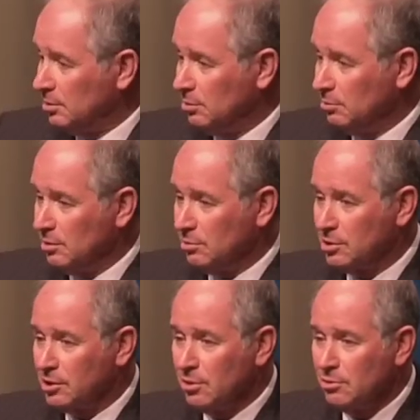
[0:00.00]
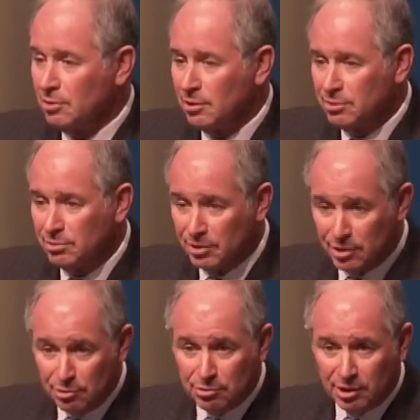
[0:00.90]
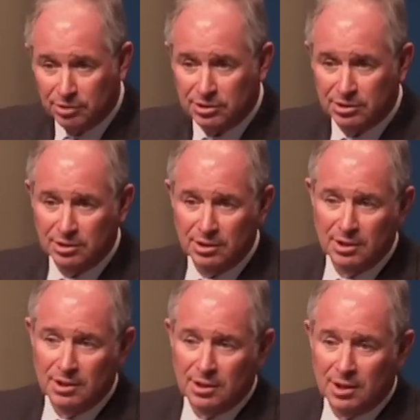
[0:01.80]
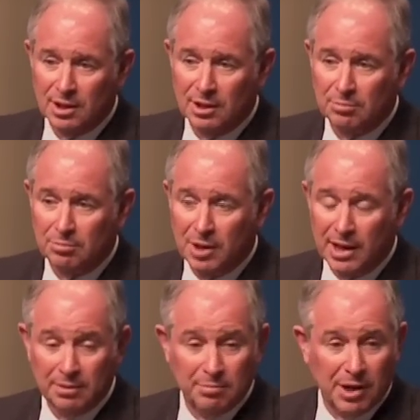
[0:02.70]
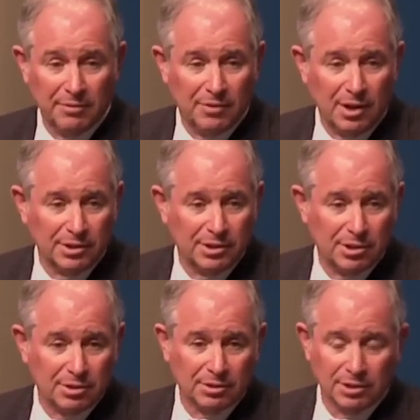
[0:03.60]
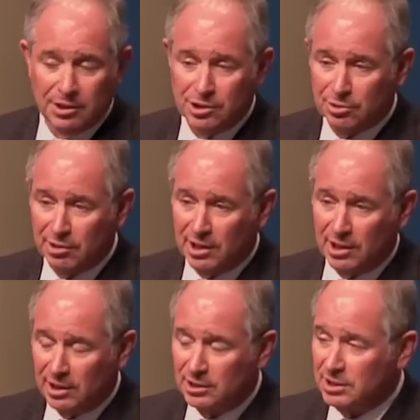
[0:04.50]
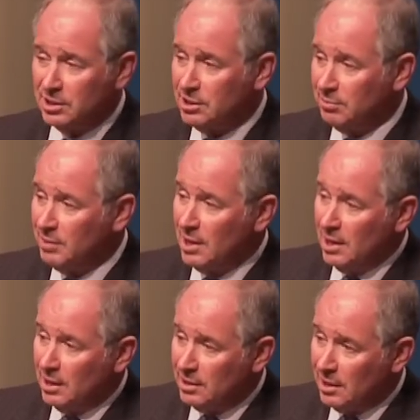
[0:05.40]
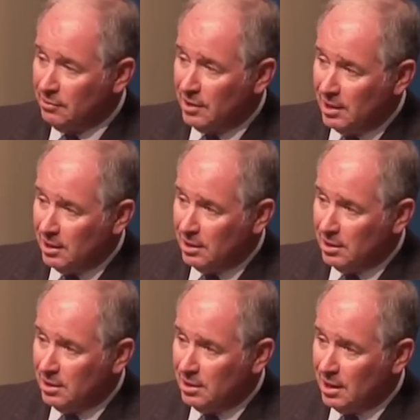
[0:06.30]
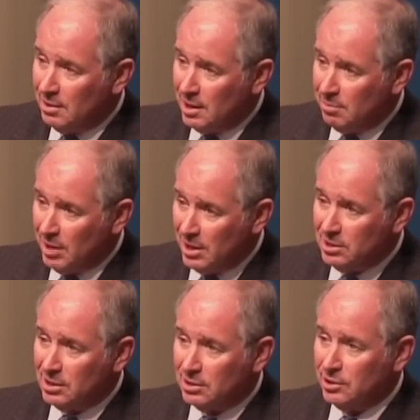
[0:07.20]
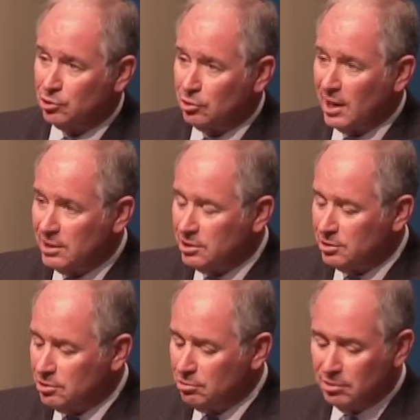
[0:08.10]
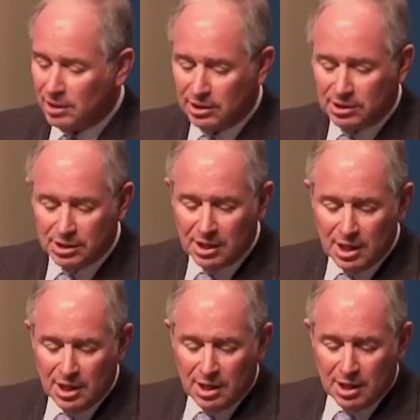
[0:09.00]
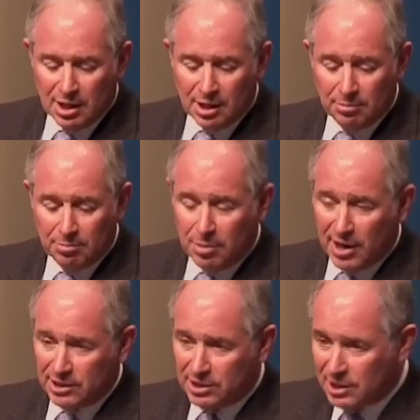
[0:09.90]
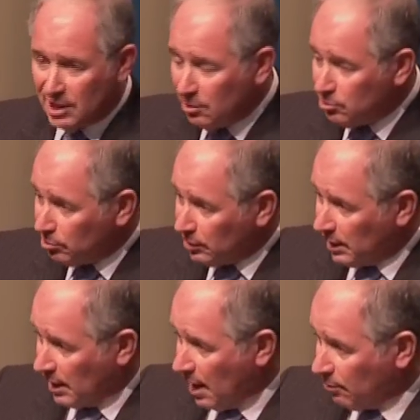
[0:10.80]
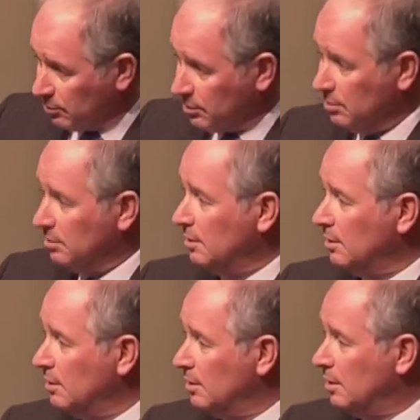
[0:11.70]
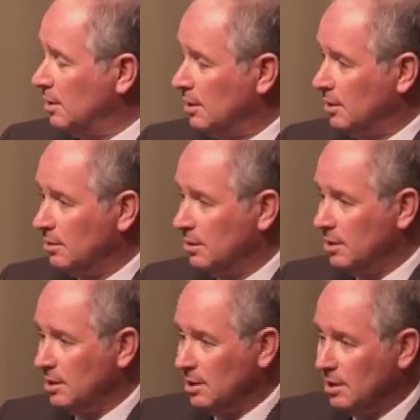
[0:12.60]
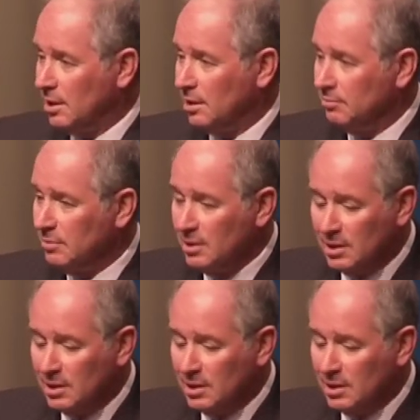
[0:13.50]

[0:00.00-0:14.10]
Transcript: to either slow growth or no growth uh, by, by voluntarily shrinking its system. Now, they, they, they basically tried to do this uh, by scheduling out uh, the, uh,